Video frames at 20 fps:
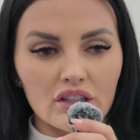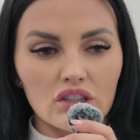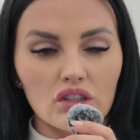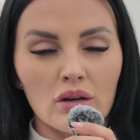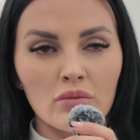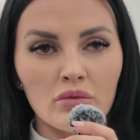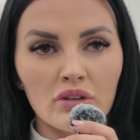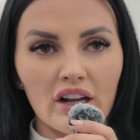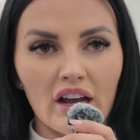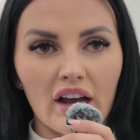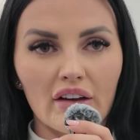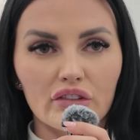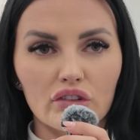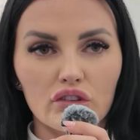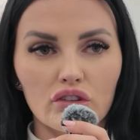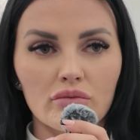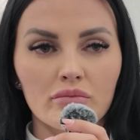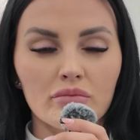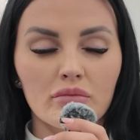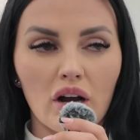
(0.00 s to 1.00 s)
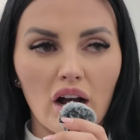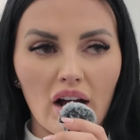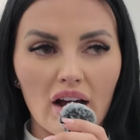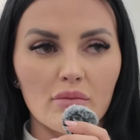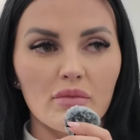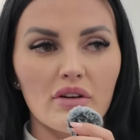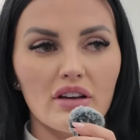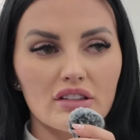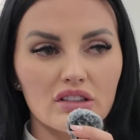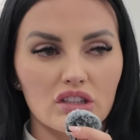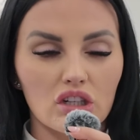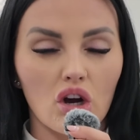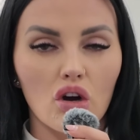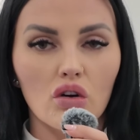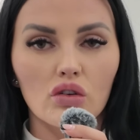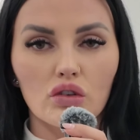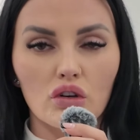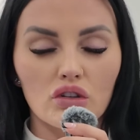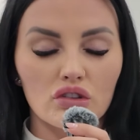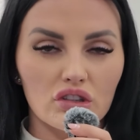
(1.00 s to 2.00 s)
So I'm going to have to do my best to
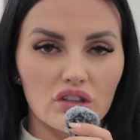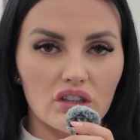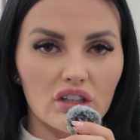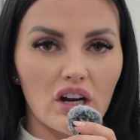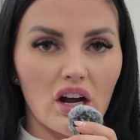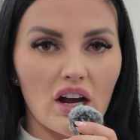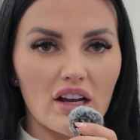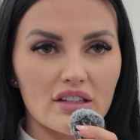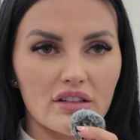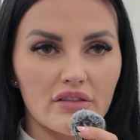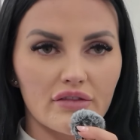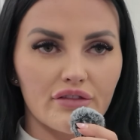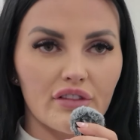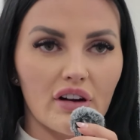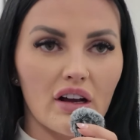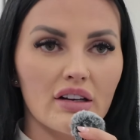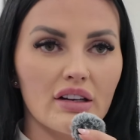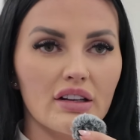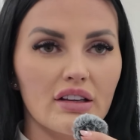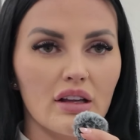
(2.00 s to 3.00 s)
hold on to the guys in front,